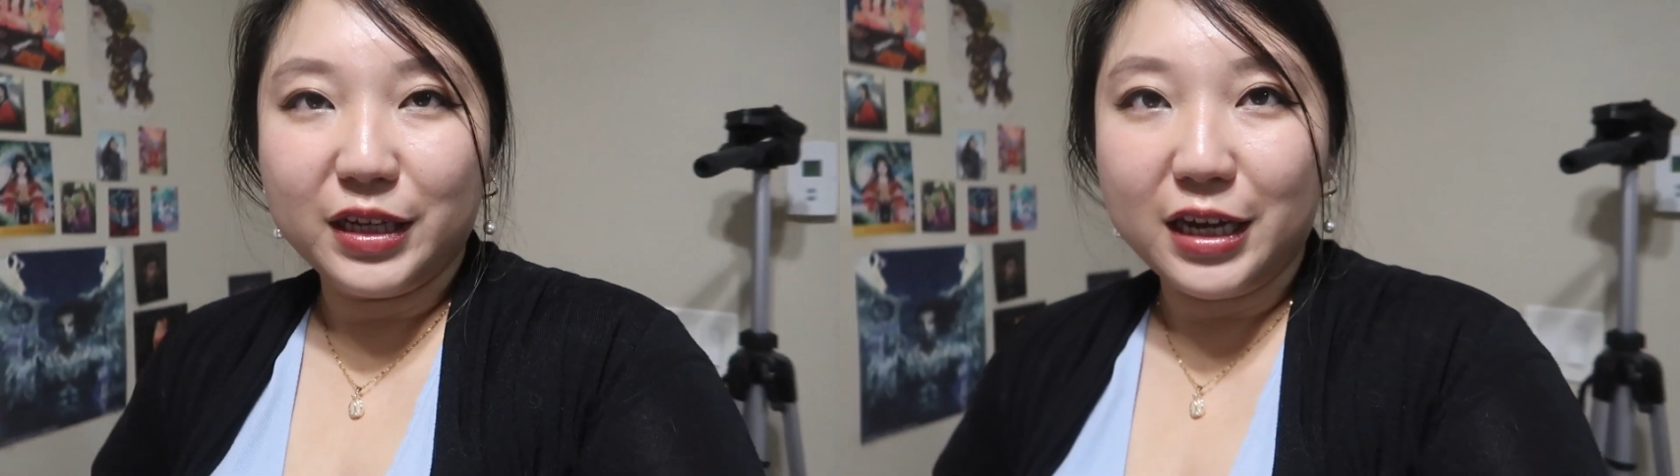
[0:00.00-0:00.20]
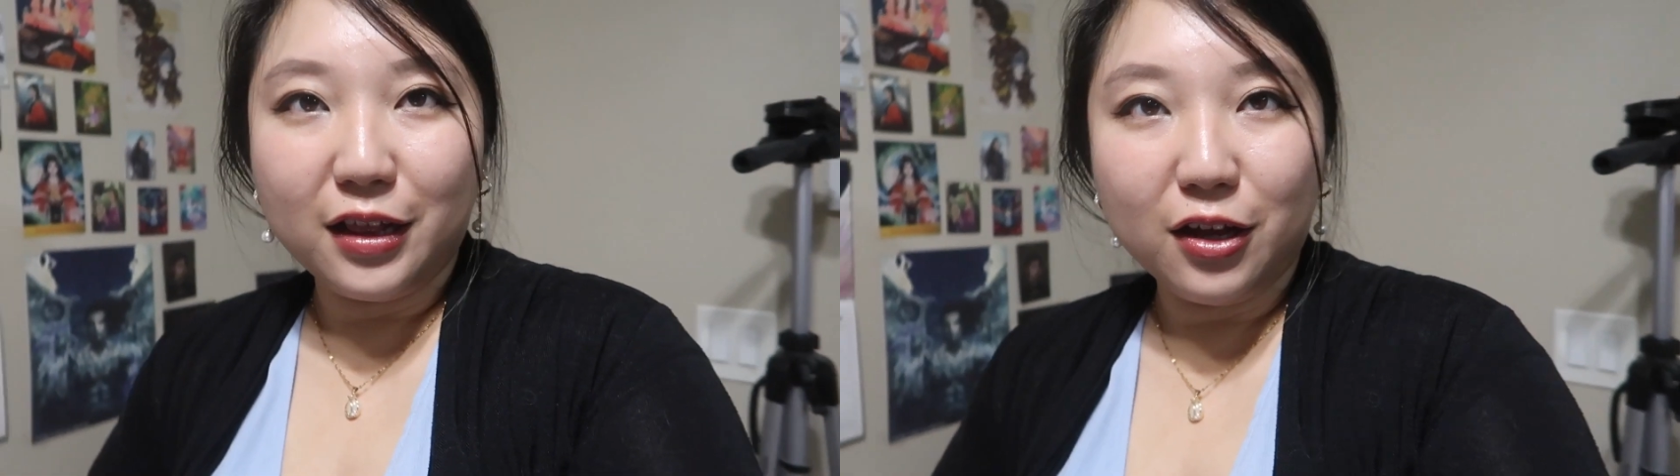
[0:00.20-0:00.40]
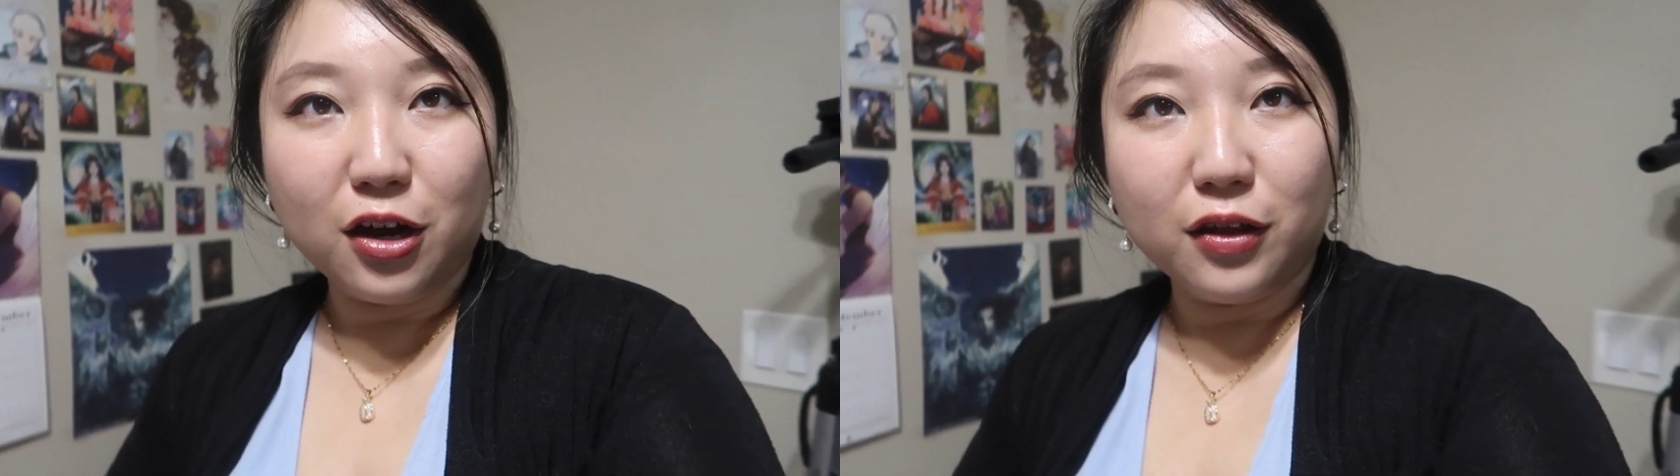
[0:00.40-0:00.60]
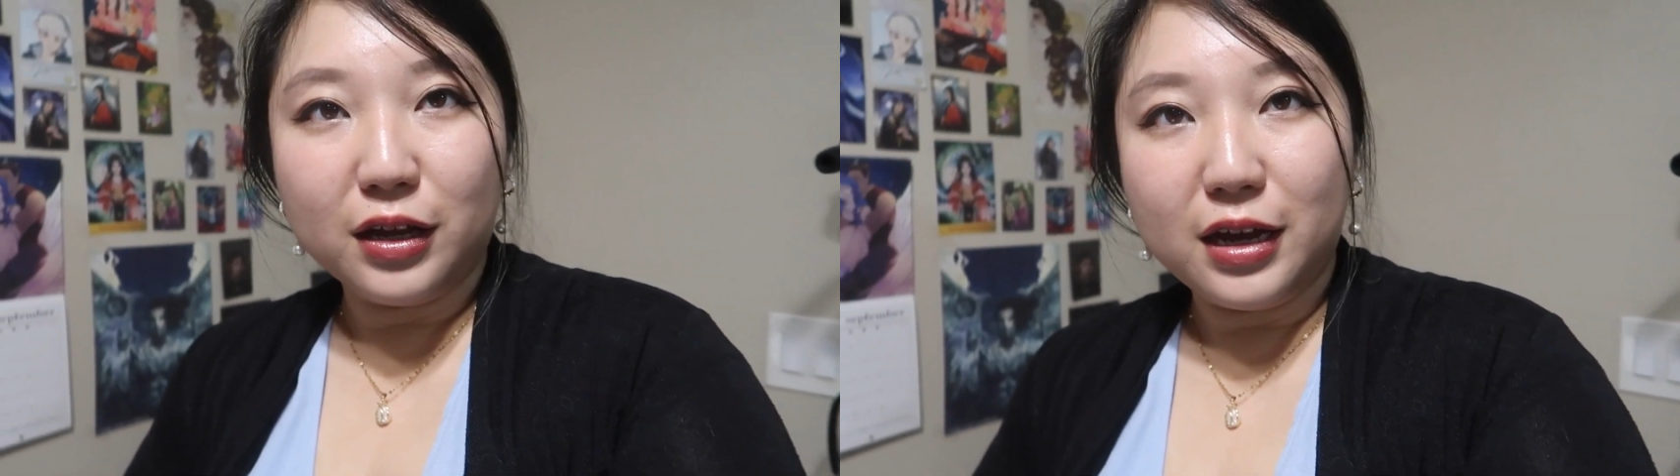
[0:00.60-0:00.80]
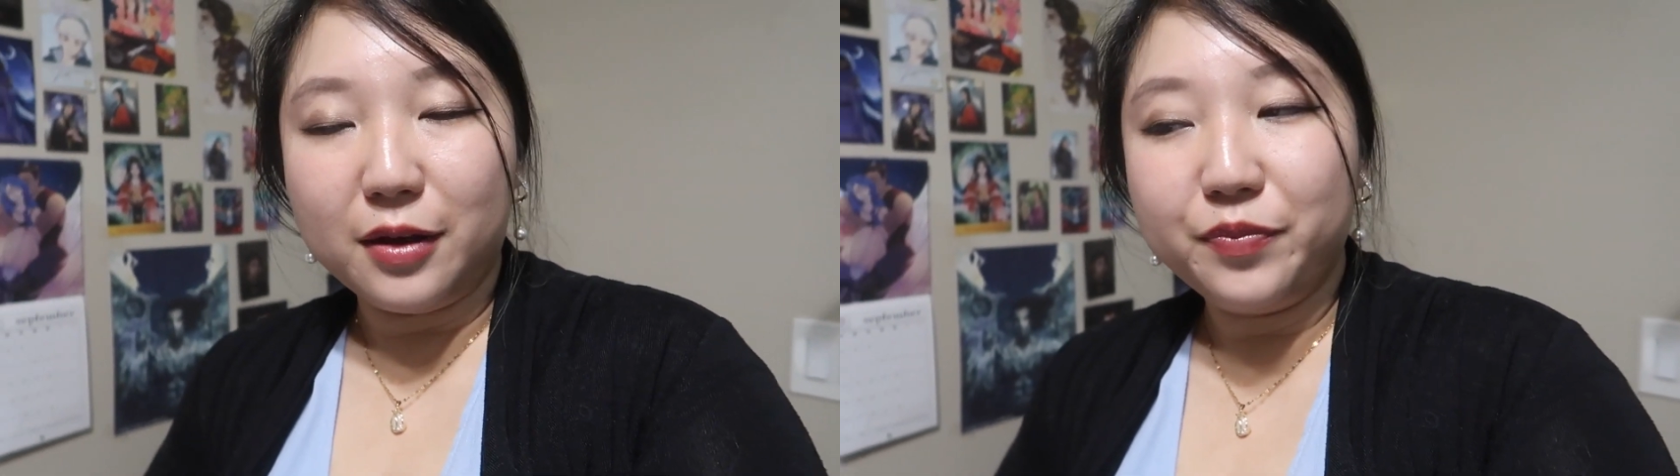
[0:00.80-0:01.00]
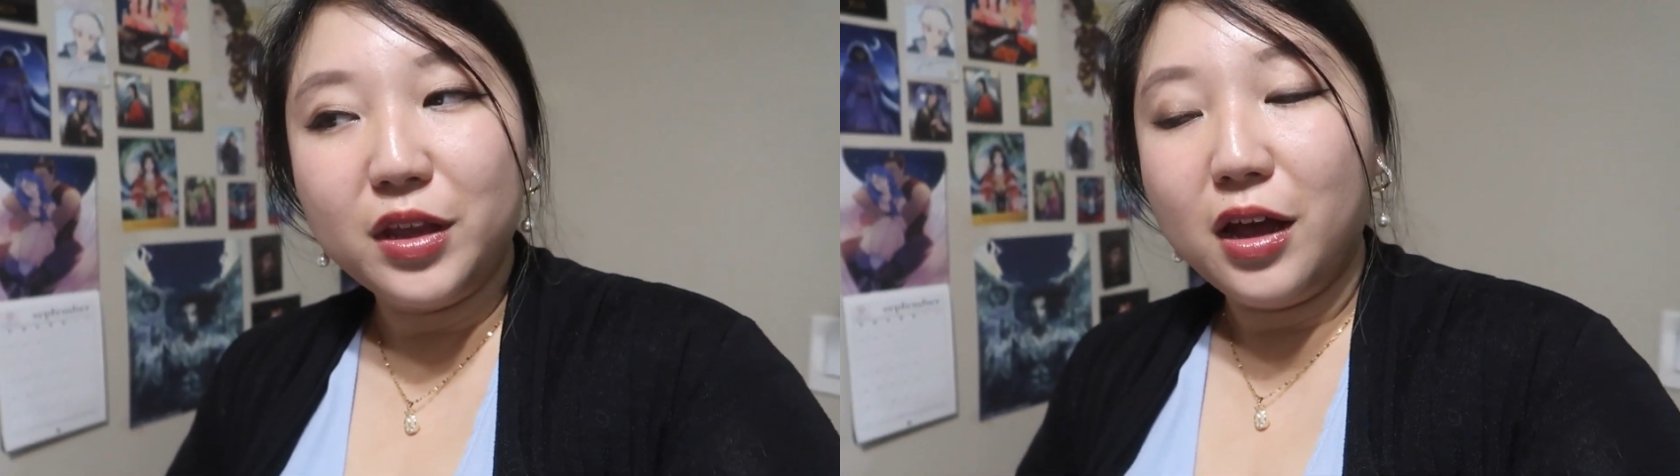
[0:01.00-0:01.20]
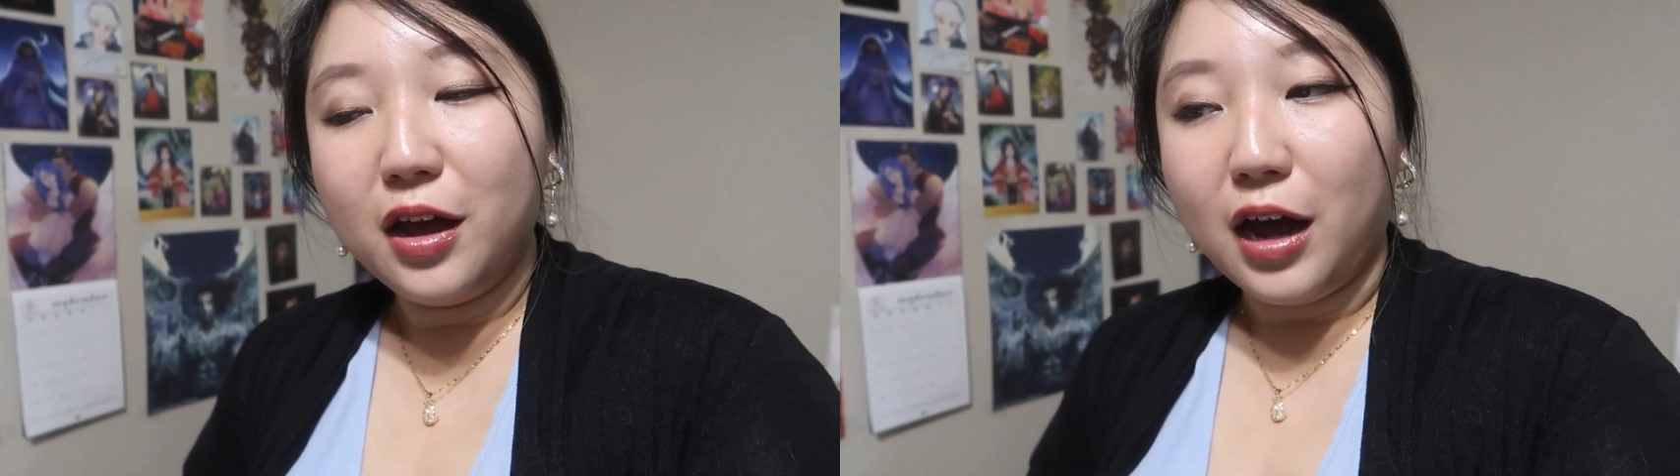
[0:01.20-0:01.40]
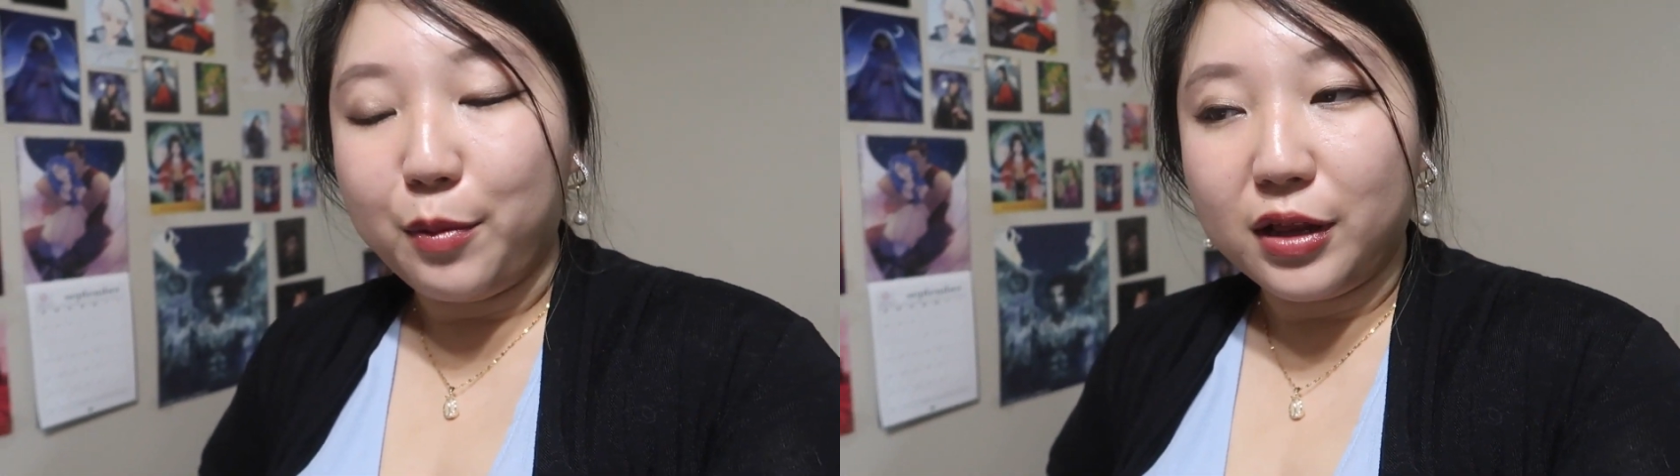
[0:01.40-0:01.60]
killing all the
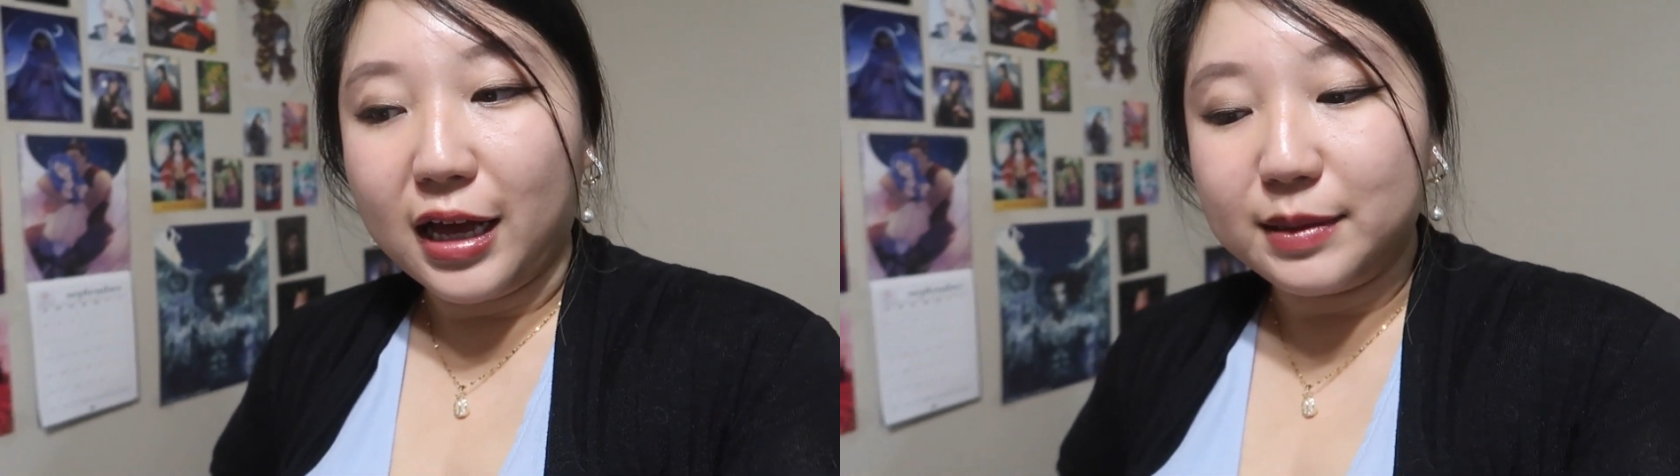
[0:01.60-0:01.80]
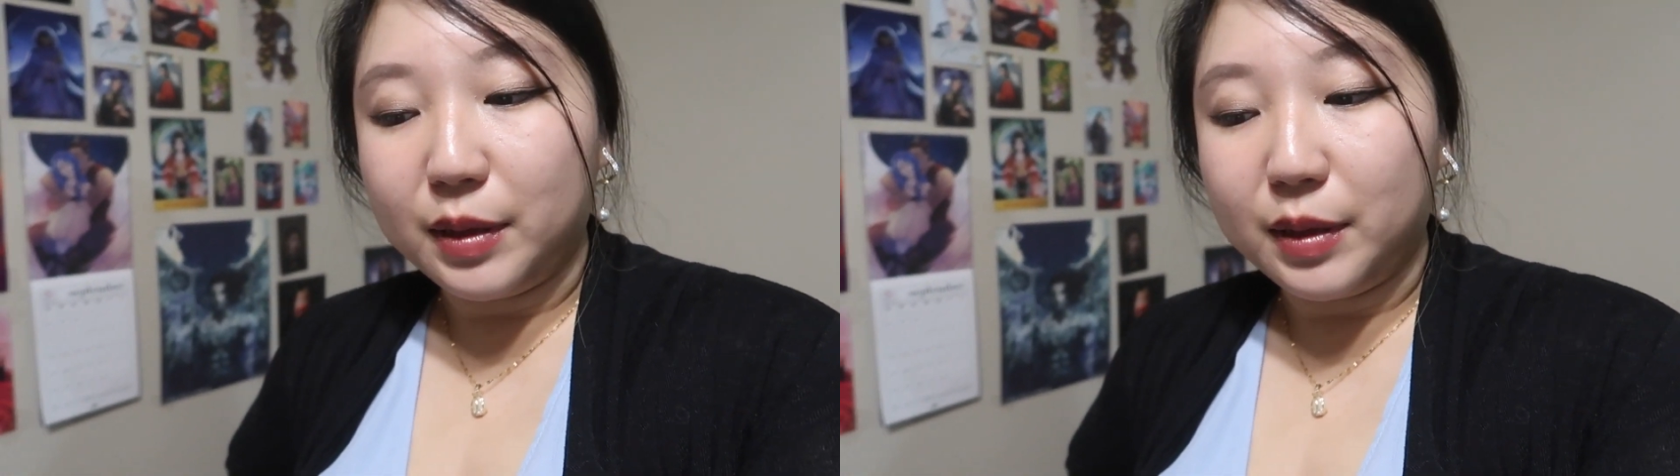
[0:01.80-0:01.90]
upper class